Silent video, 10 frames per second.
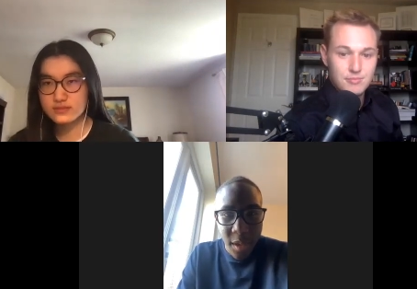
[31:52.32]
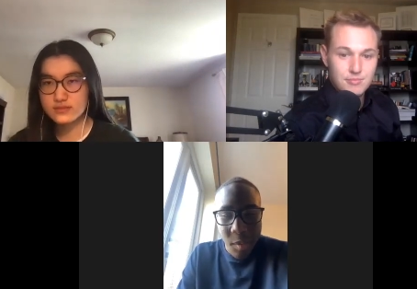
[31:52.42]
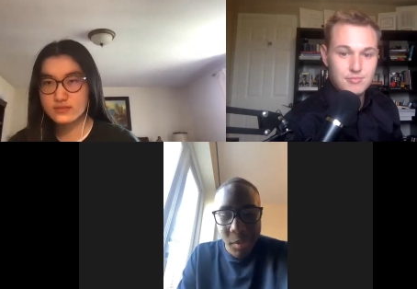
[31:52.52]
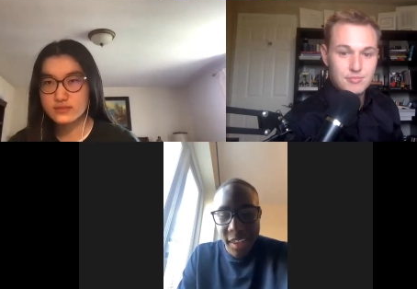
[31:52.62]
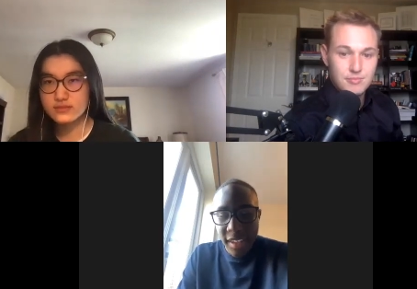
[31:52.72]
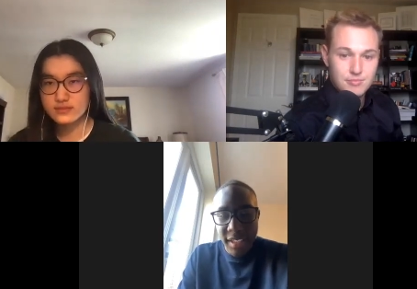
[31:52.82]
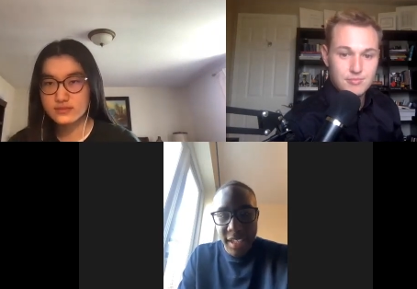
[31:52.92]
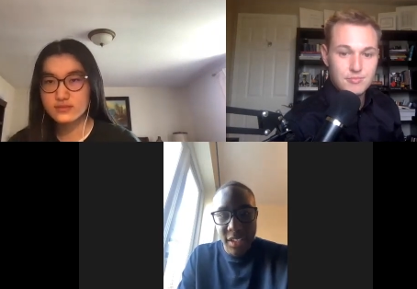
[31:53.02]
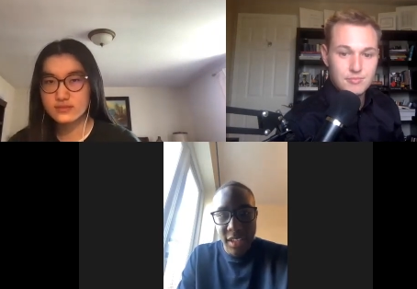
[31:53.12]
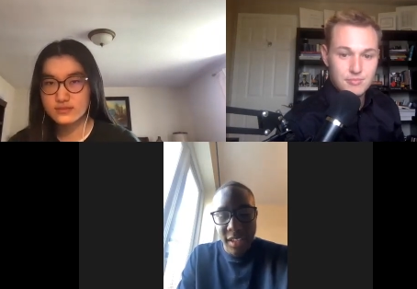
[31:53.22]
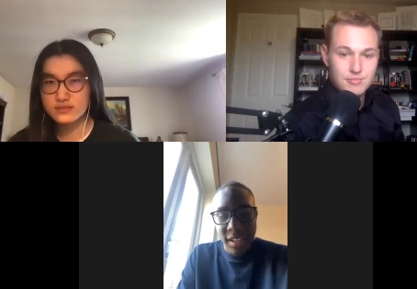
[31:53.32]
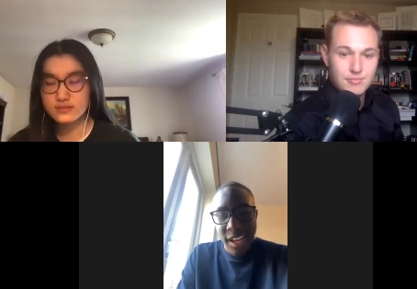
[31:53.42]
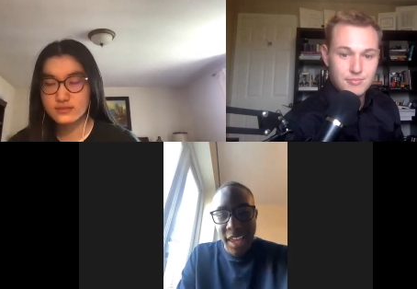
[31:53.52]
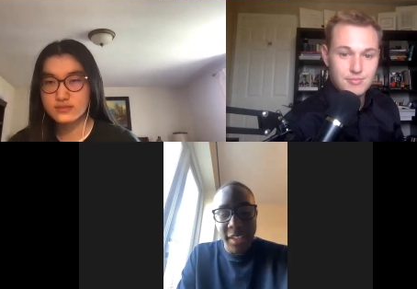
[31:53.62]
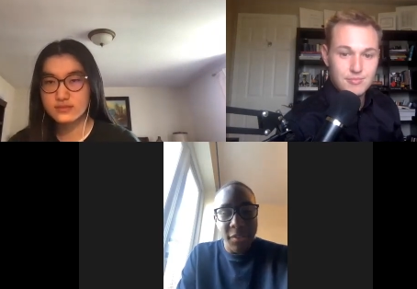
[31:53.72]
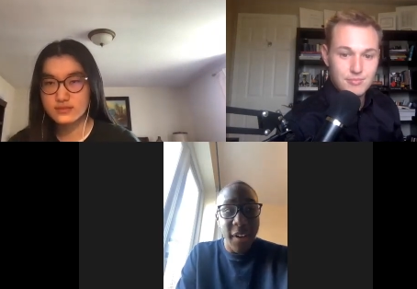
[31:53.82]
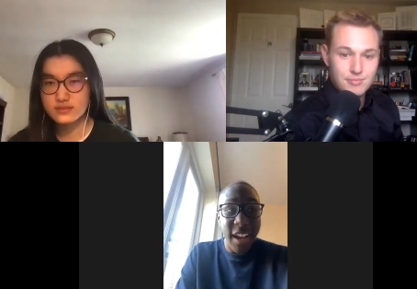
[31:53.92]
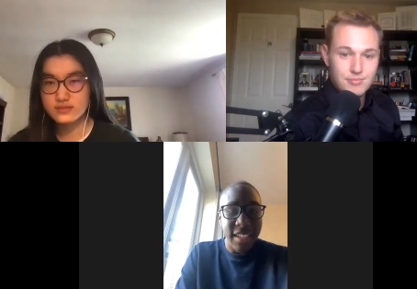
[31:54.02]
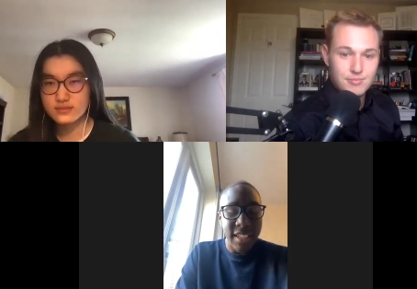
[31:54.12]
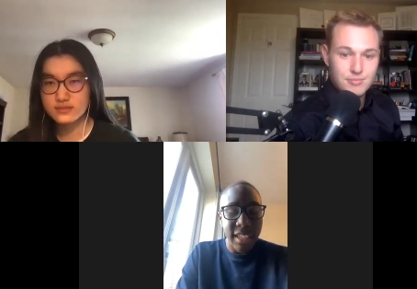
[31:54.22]
Speaker 1: But I think that's I think
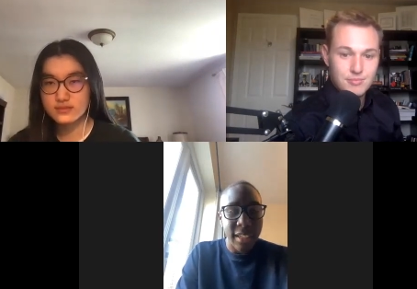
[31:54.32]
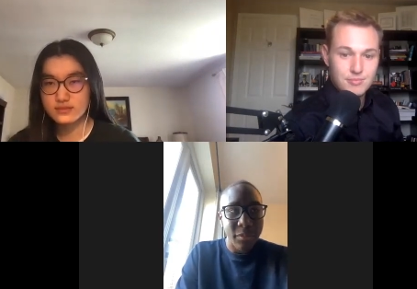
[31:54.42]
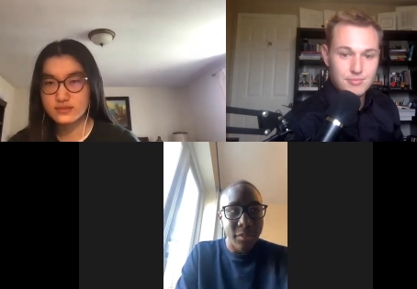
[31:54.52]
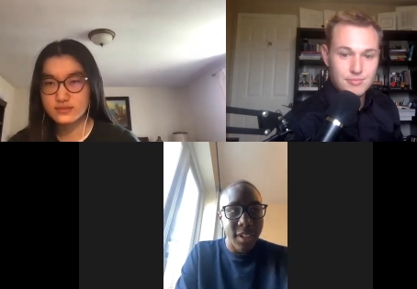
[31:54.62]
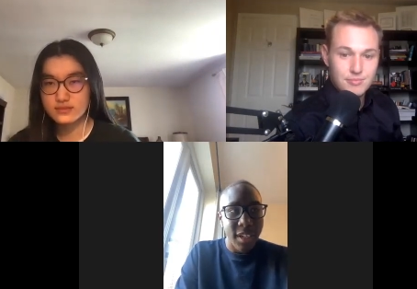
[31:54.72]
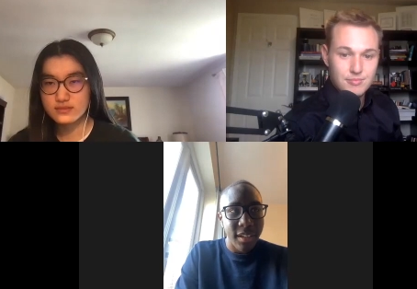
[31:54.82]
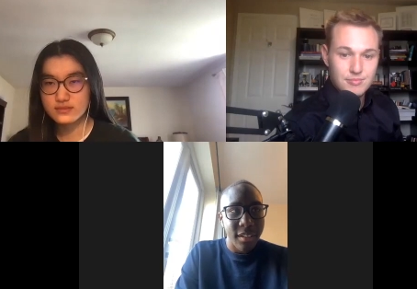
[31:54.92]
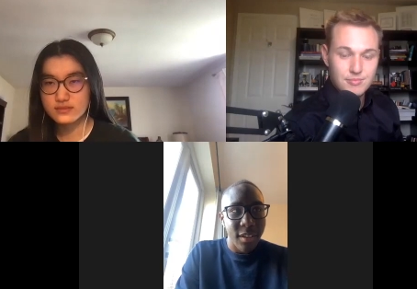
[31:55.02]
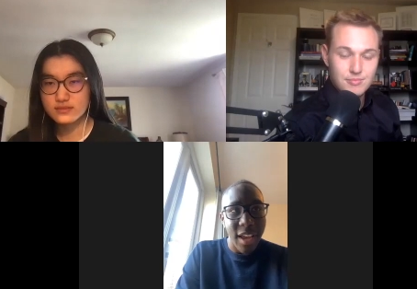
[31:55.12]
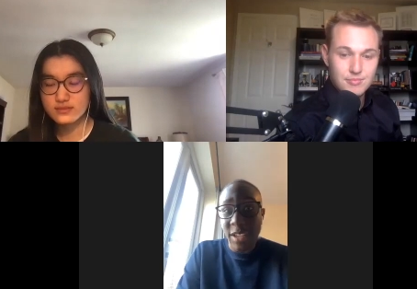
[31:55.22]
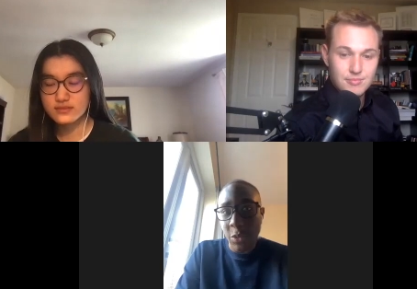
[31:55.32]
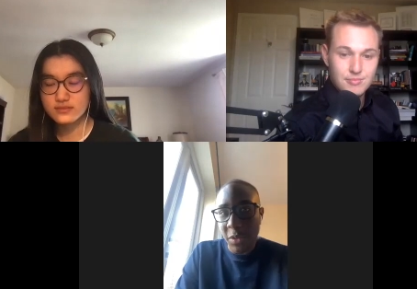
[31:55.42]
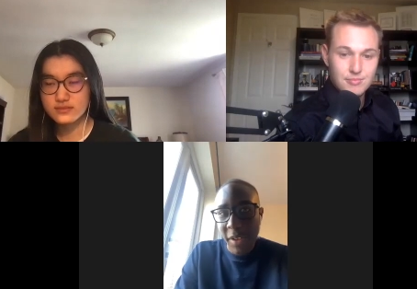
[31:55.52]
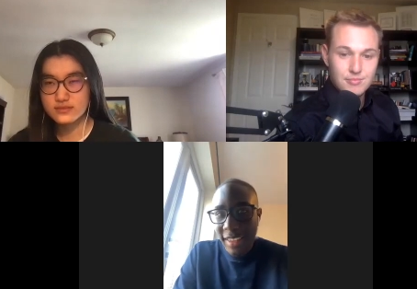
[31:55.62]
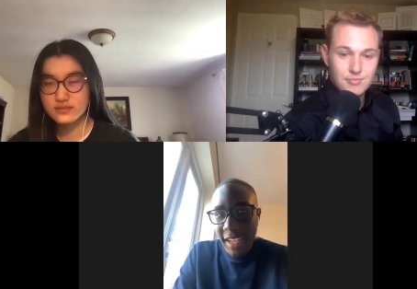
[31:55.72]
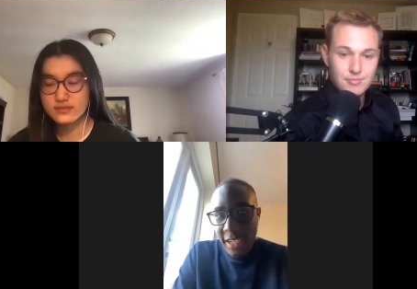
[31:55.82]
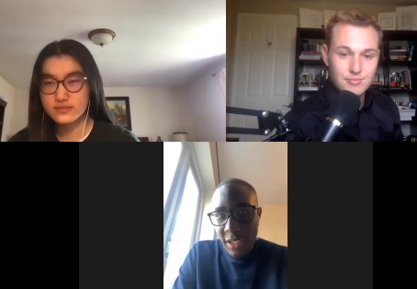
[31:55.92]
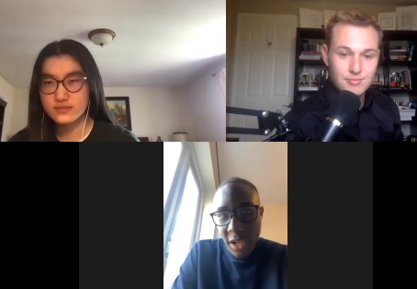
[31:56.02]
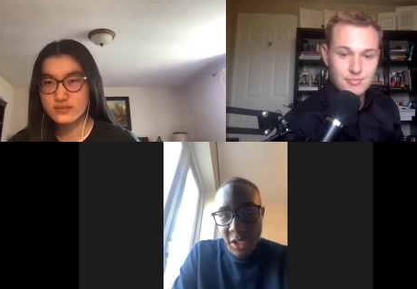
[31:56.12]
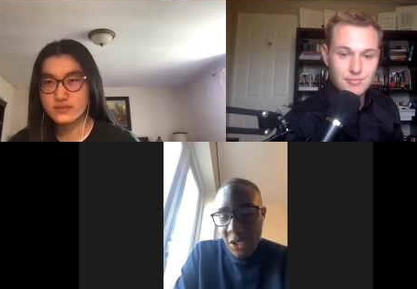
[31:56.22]
firstly, as we've had that
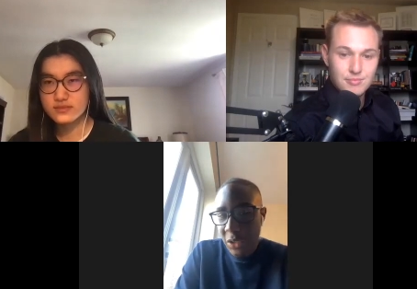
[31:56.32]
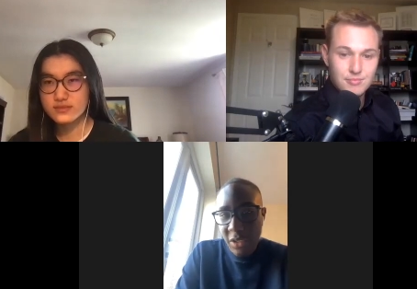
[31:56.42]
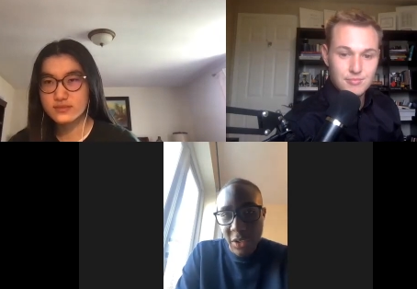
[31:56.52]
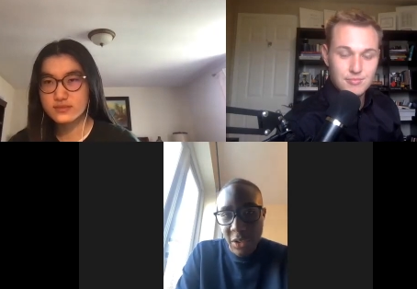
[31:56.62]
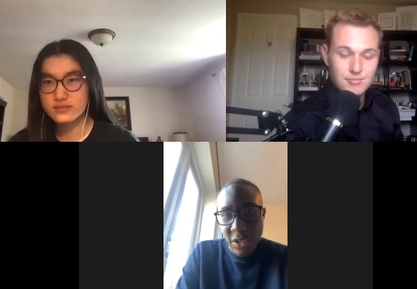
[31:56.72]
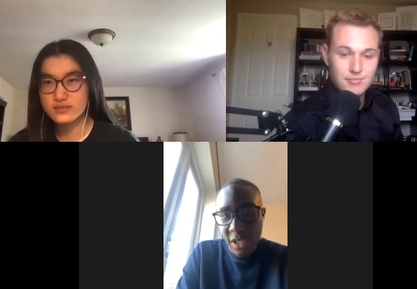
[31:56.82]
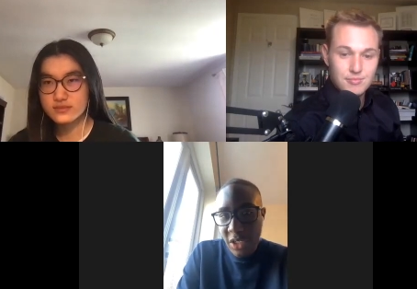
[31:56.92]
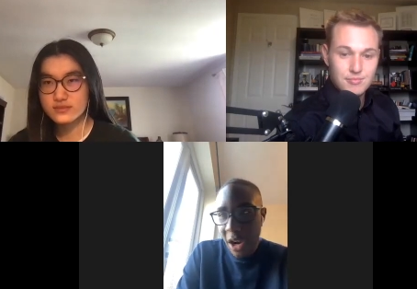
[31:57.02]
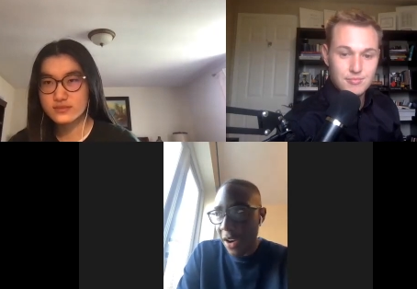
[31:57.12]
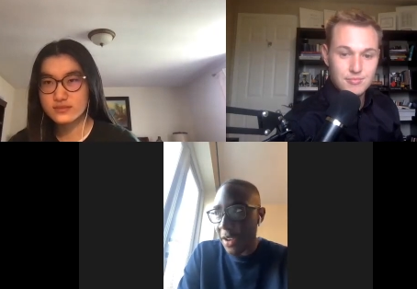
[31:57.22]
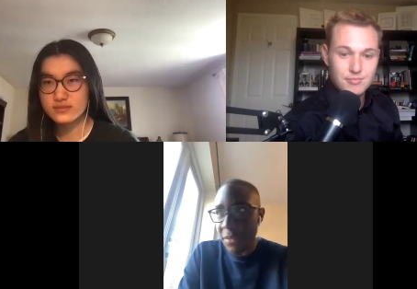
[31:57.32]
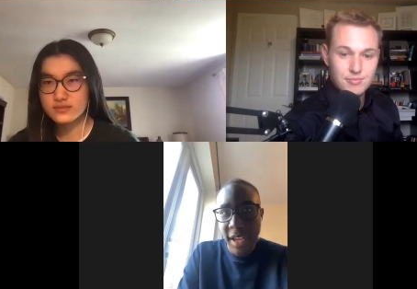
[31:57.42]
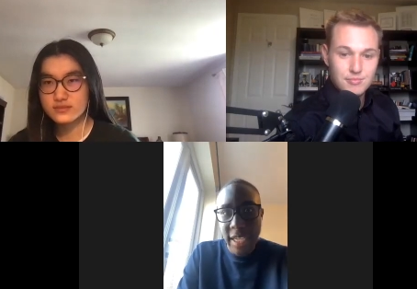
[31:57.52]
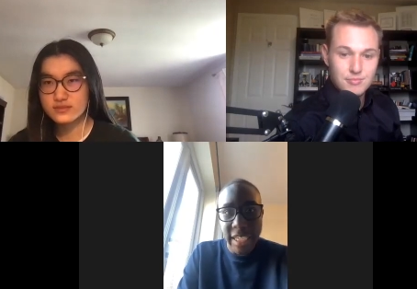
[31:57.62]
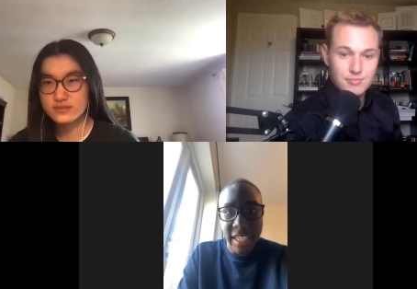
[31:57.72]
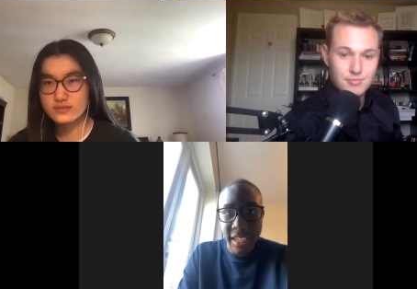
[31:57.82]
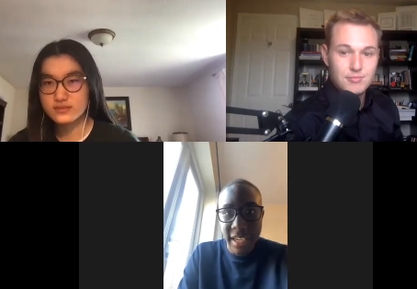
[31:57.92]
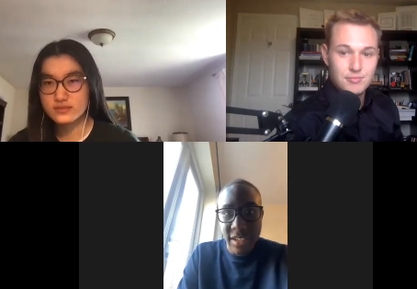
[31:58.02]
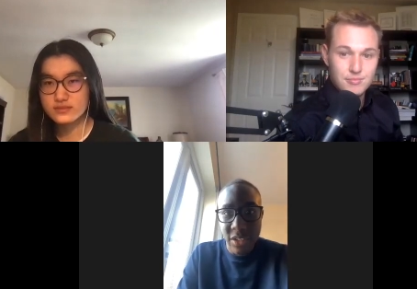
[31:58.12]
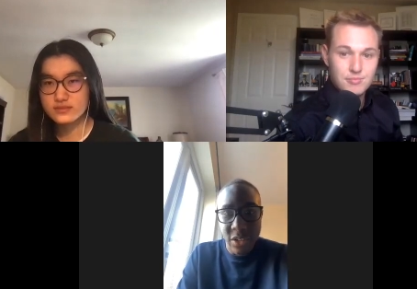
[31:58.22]
discussion on, on such current affairs, I think it
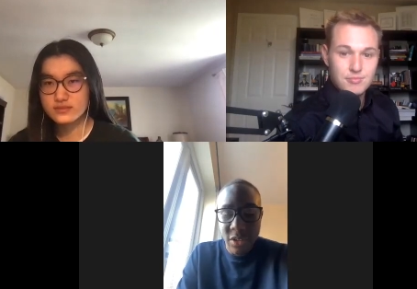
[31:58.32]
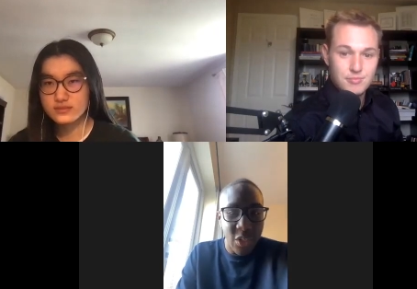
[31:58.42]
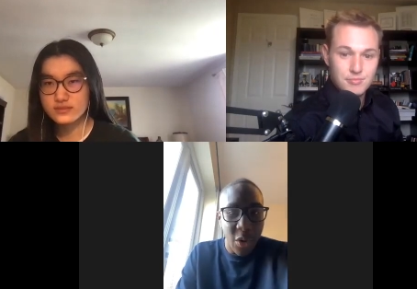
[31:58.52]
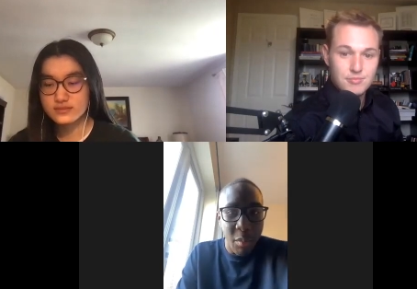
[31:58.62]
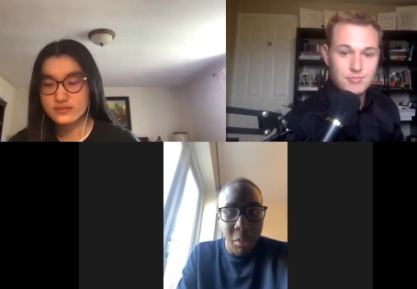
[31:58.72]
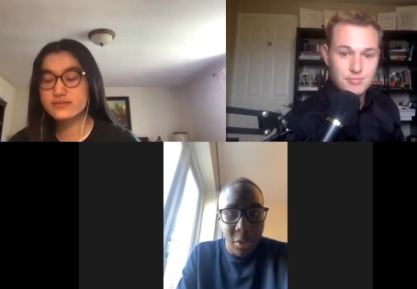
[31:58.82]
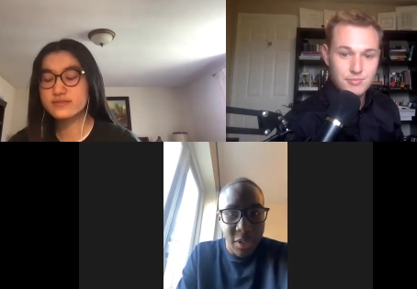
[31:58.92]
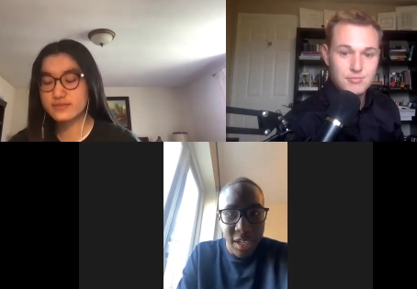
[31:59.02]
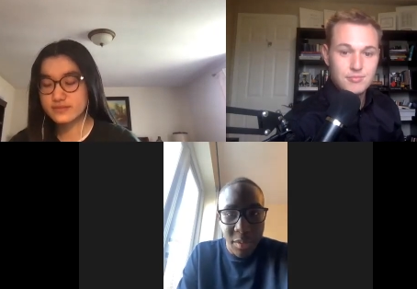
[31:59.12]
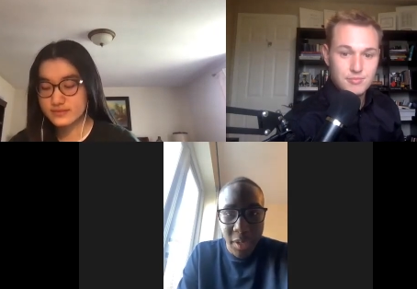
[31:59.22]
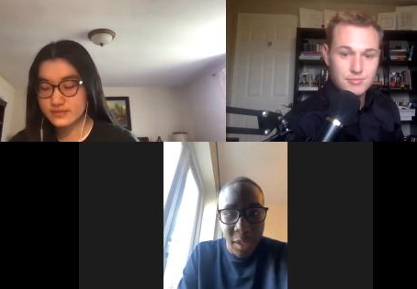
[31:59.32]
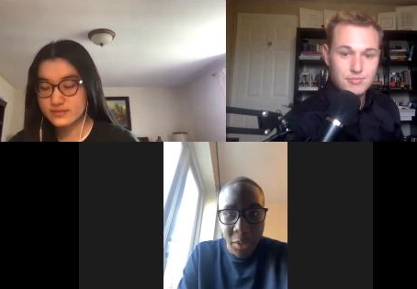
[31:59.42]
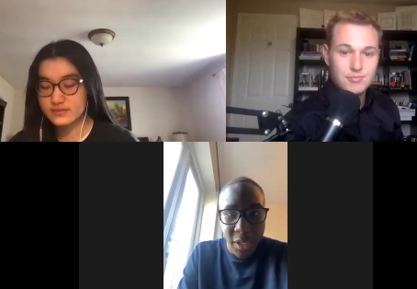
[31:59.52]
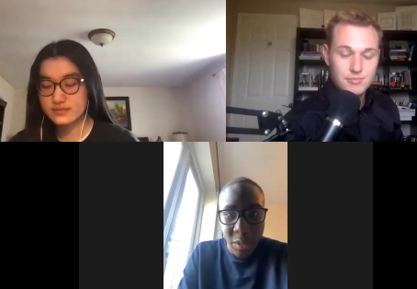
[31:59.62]
is so important and being put into